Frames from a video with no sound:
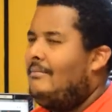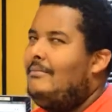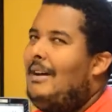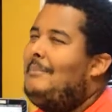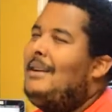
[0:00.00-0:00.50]

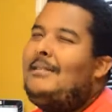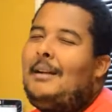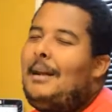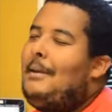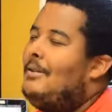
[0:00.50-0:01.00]
I'm
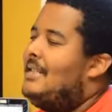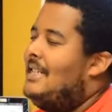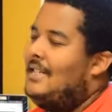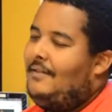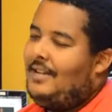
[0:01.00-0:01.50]
not gonna say the
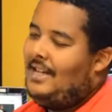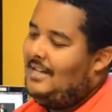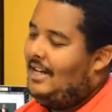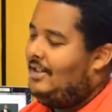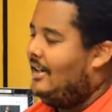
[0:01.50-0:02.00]
South, because
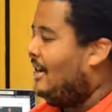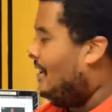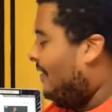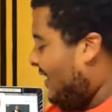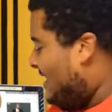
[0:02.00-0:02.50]
that
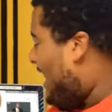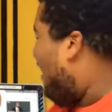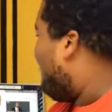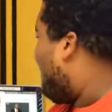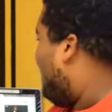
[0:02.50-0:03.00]
the
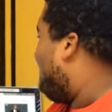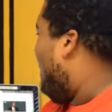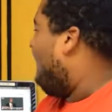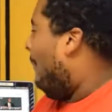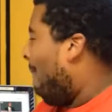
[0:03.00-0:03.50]
entire economy
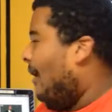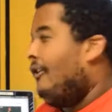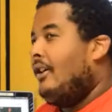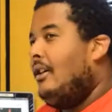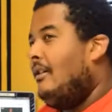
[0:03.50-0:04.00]
of
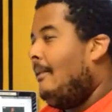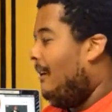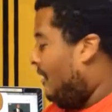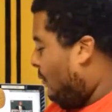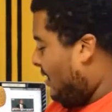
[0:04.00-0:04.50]
America
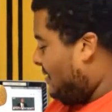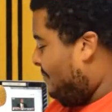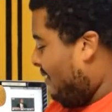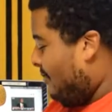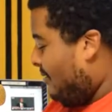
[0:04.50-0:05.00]
was
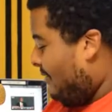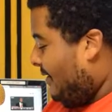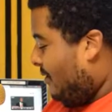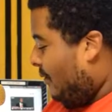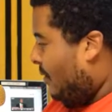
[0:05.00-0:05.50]
built
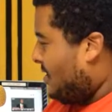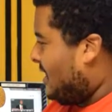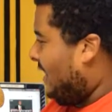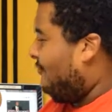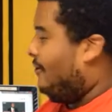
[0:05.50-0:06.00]
on
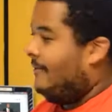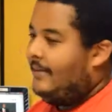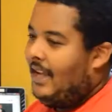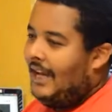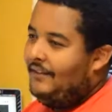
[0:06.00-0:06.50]
slavery.
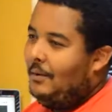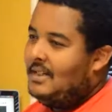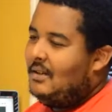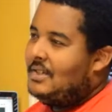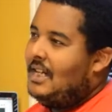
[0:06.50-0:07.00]
Like, if there was
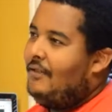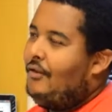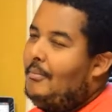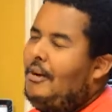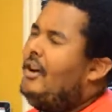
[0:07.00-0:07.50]
no slavery,
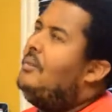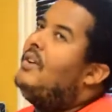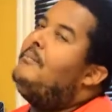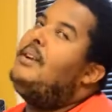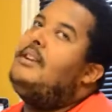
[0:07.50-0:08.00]
America would
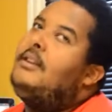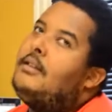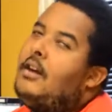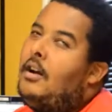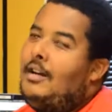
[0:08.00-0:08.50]
have been
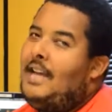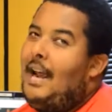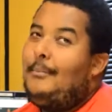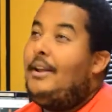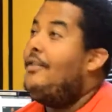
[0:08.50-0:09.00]

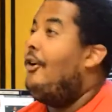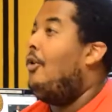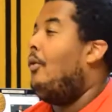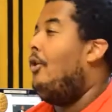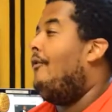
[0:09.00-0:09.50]
damn near third
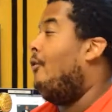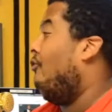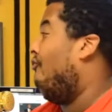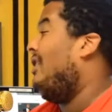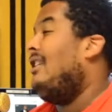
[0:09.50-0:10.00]
world for a
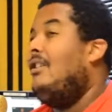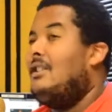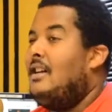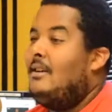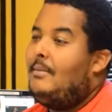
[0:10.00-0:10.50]
really long time,